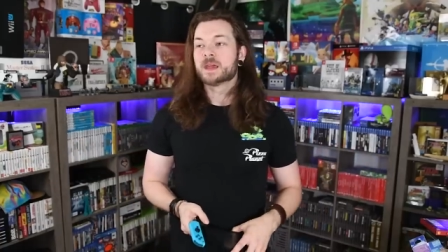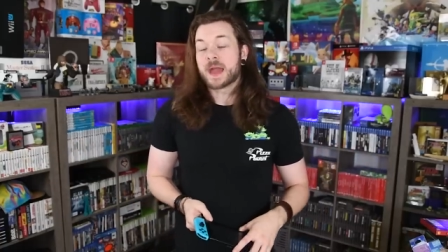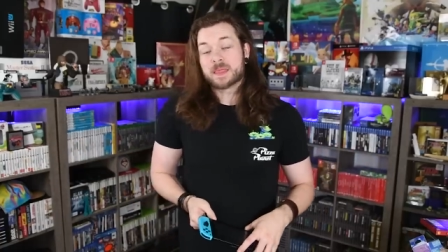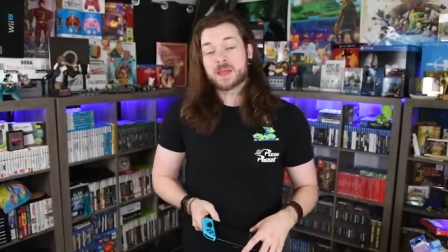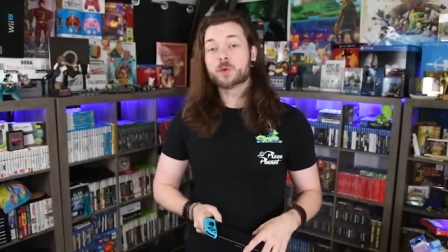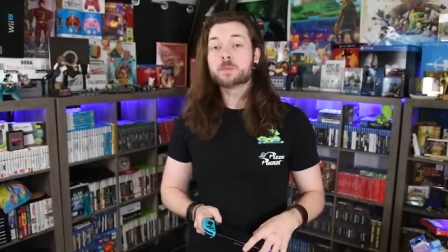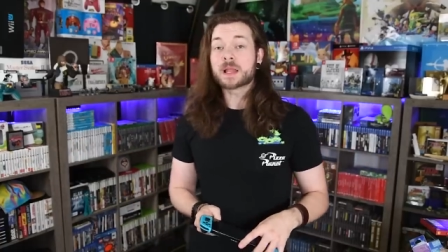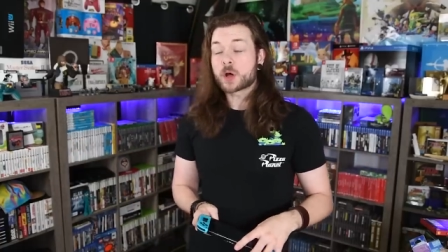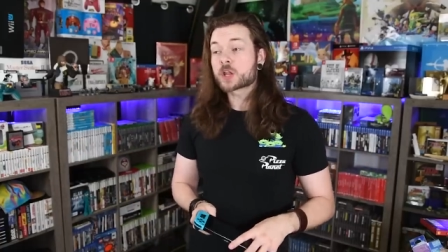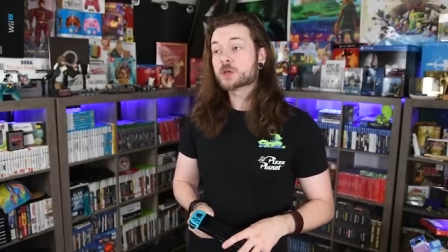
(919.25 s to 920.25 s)
And they would, a
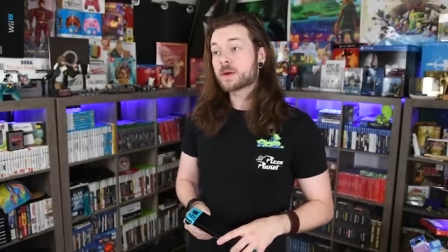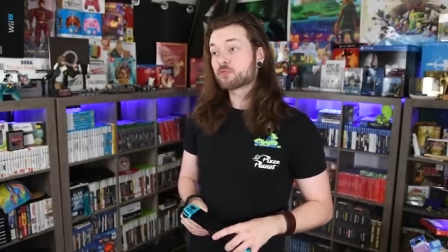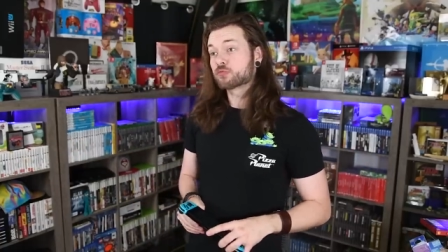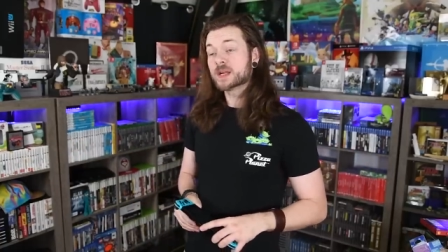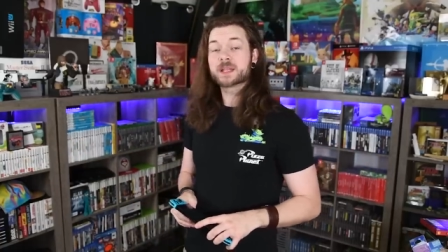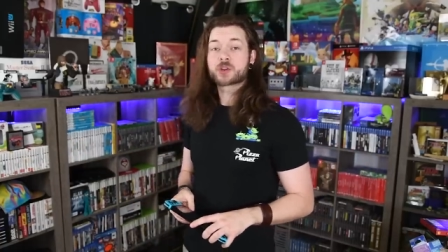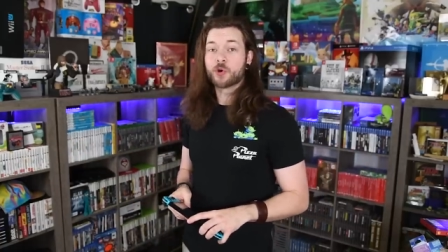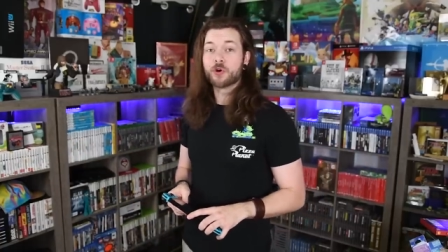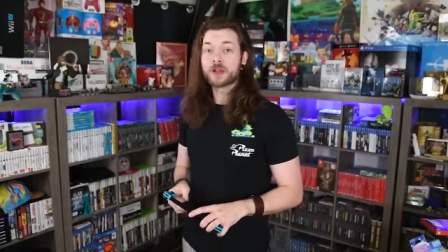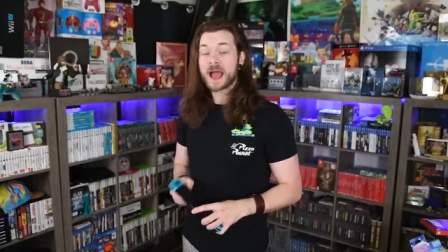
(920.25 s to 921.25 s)
lot of them are really
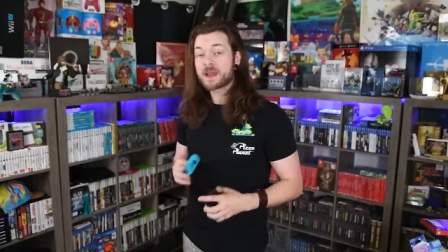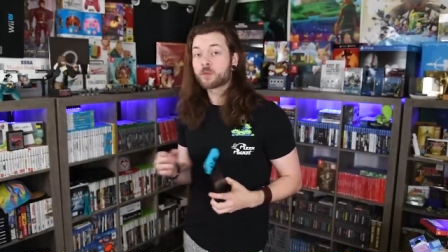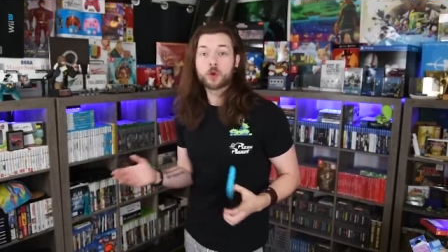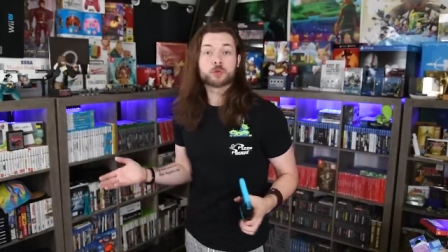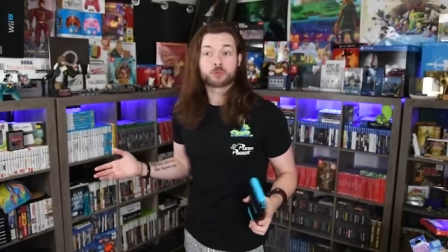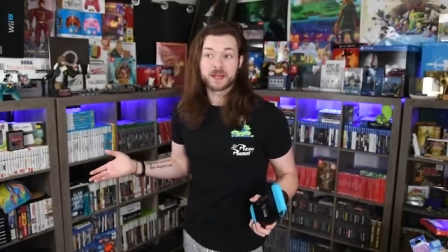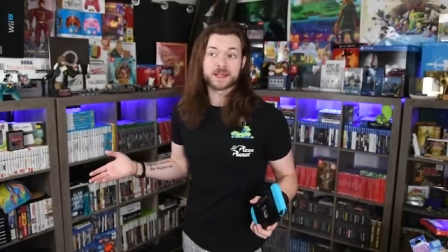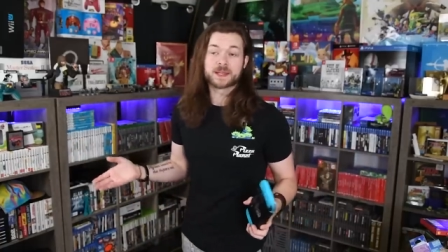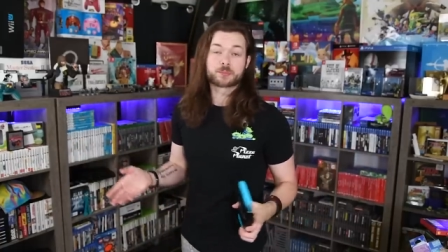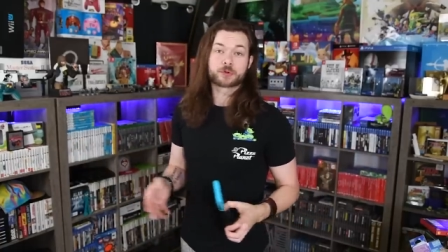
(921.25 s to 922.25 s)
cool and would
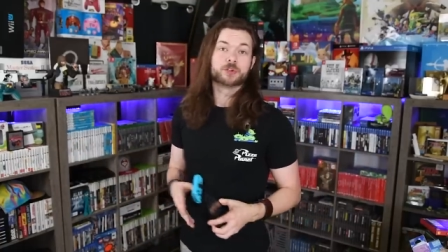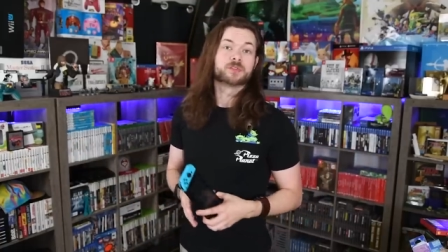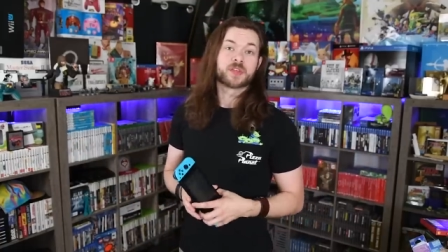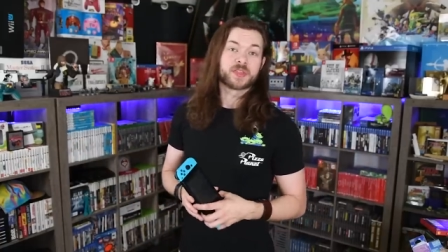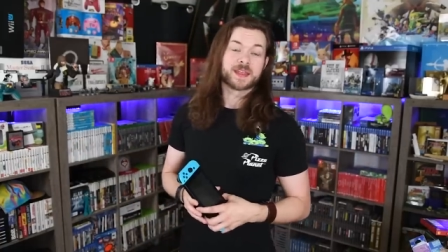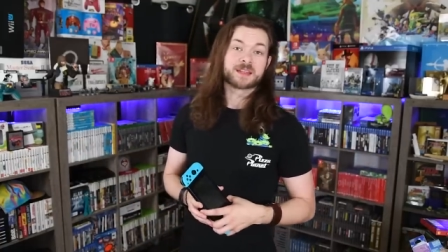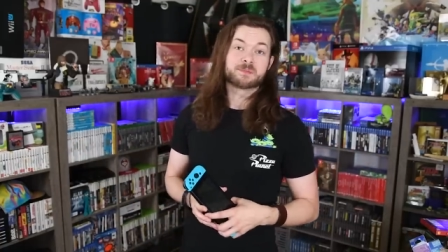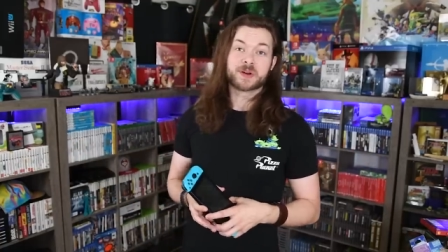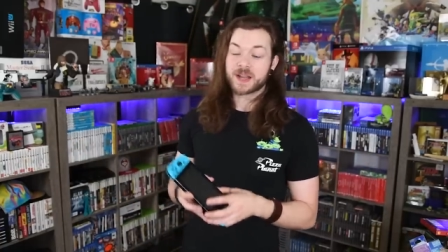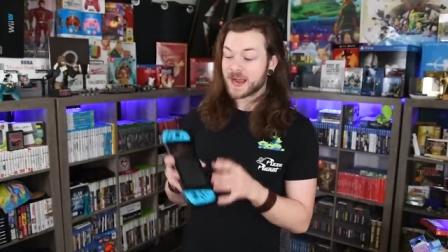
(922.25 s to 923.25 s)
really improve the thing,
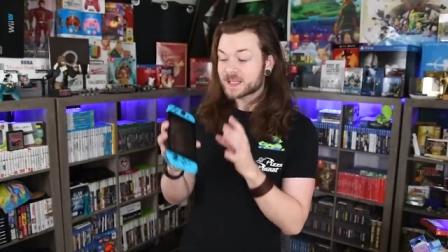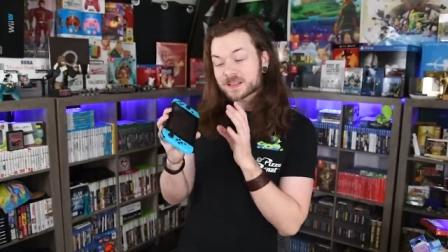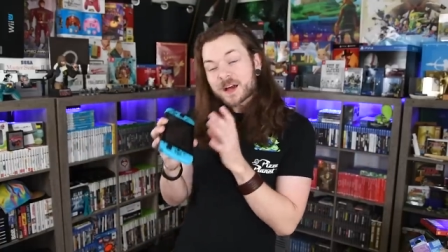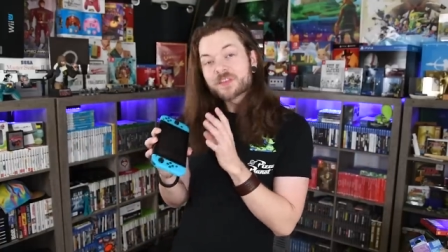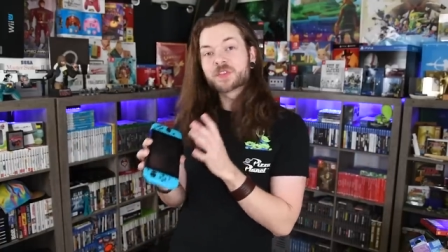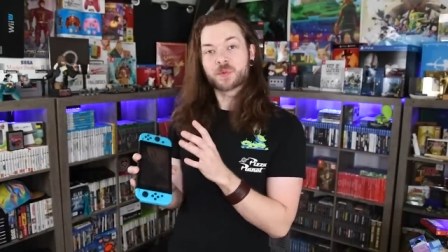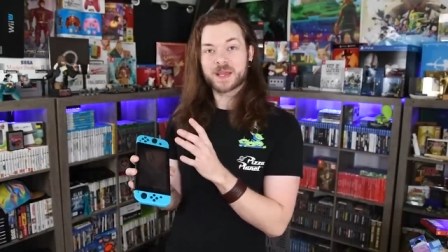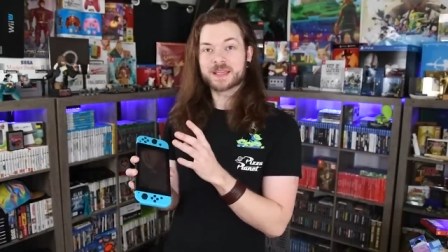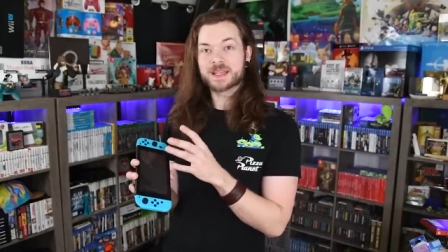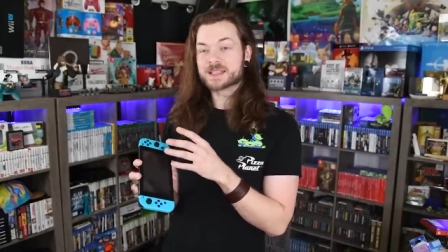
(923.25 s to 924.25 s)
but I love it the
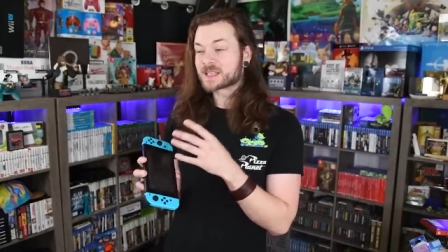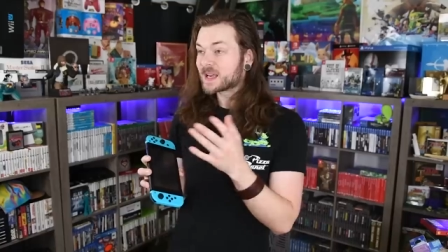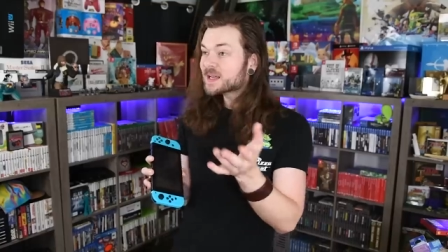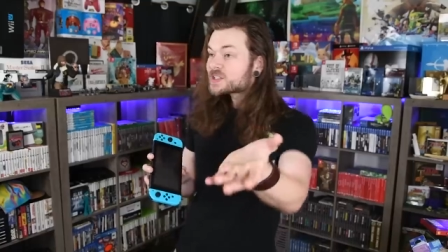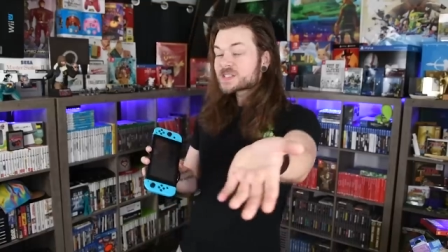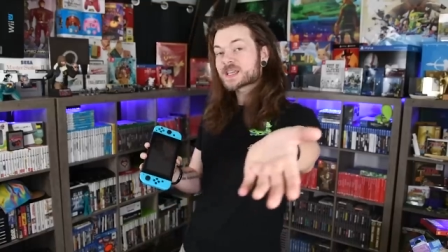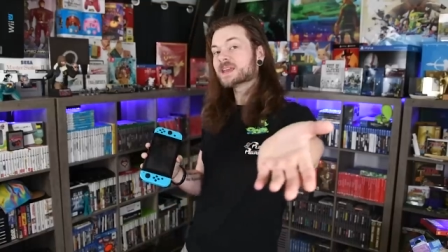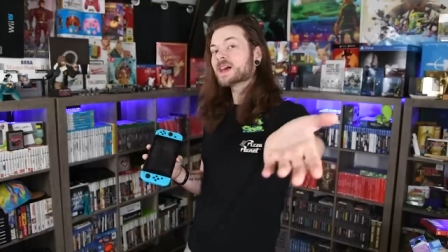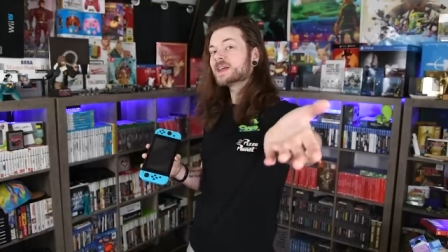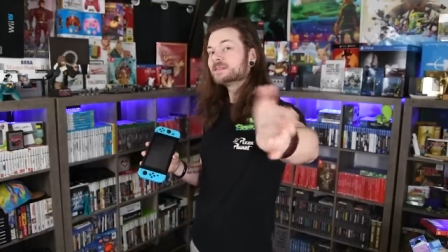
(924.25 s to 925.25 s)
way it is. Can I just say
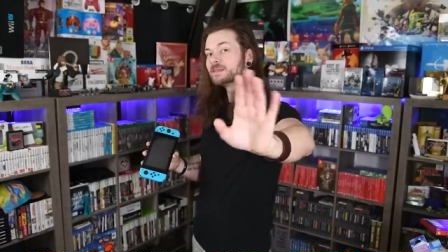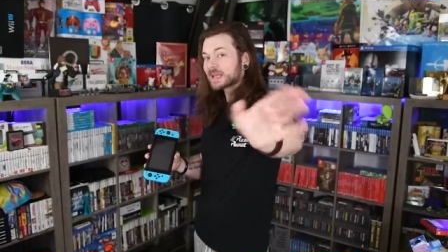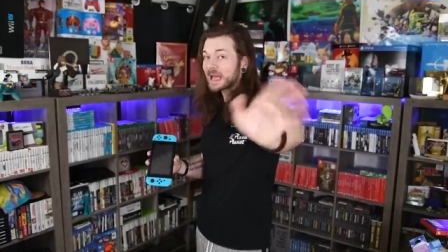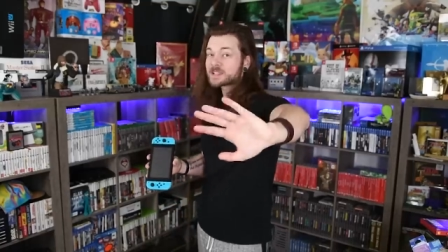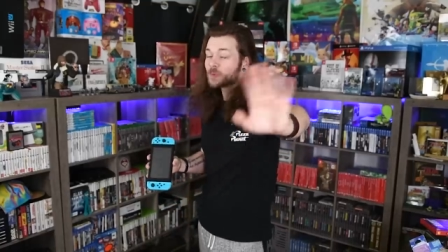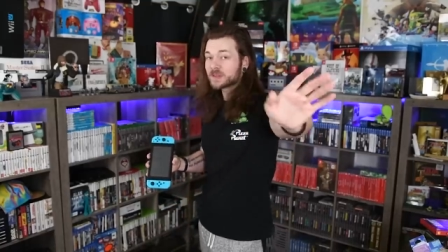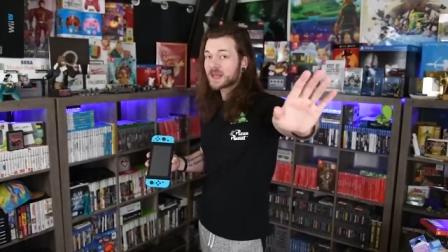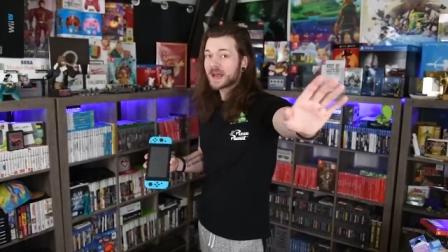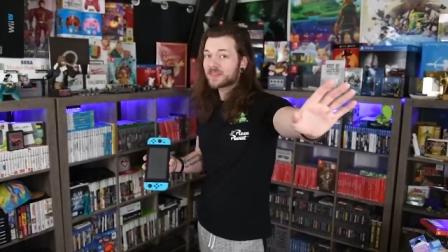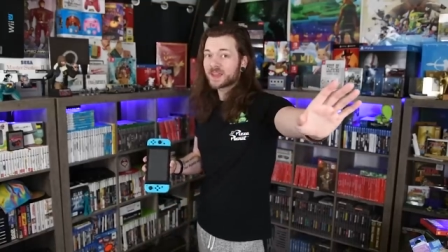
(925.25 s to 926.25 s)
that? Can I just put
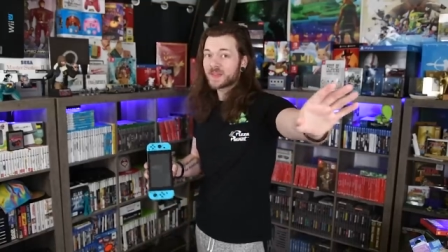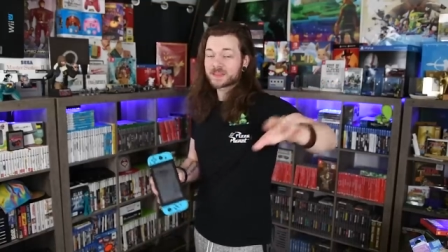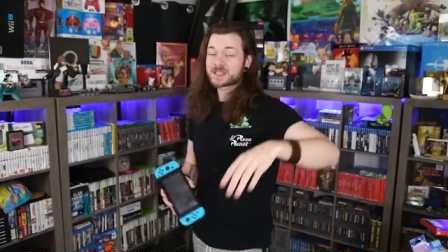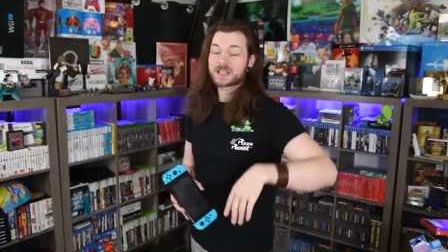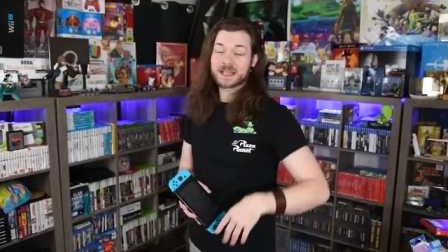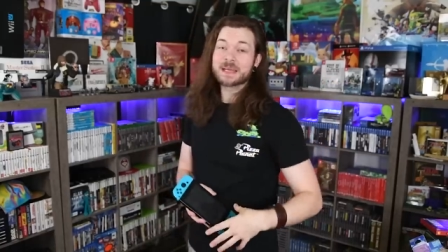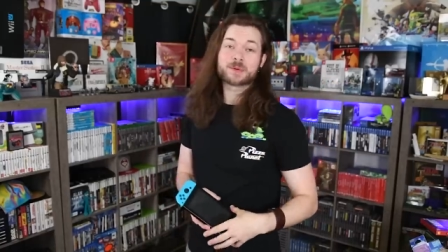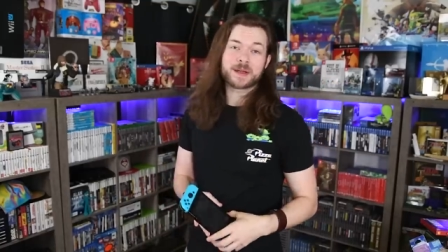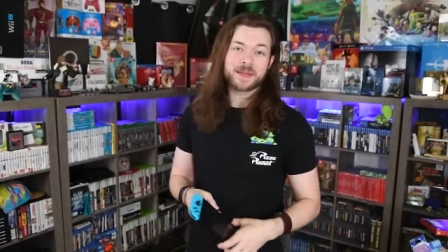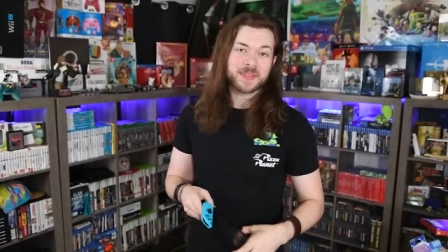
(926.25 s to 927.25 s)
that out there, that
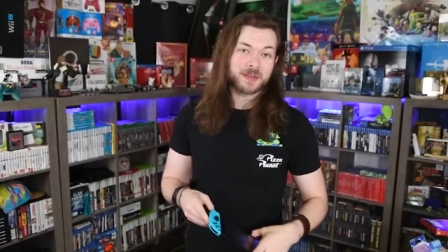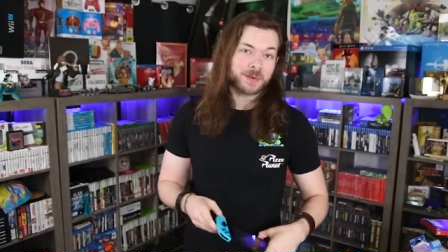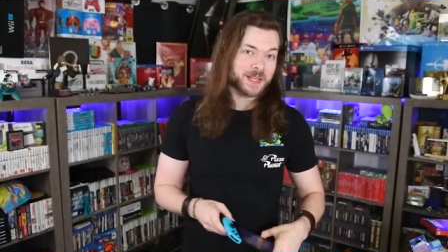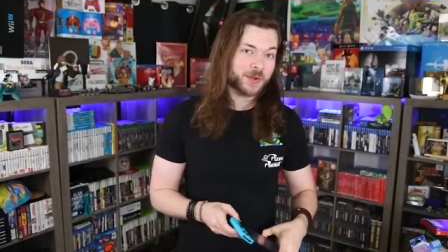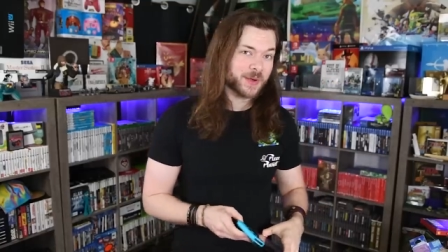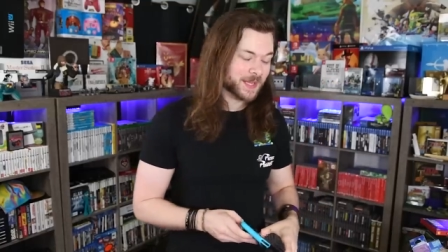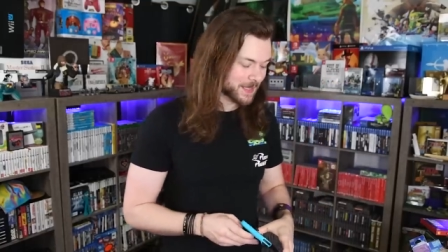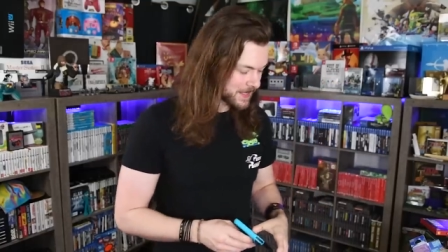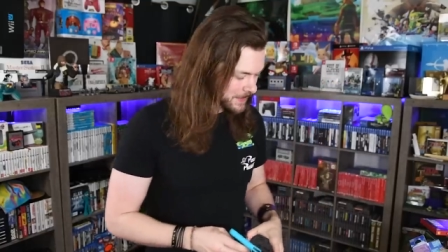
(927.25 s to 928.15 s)
disclaimer out there really quick?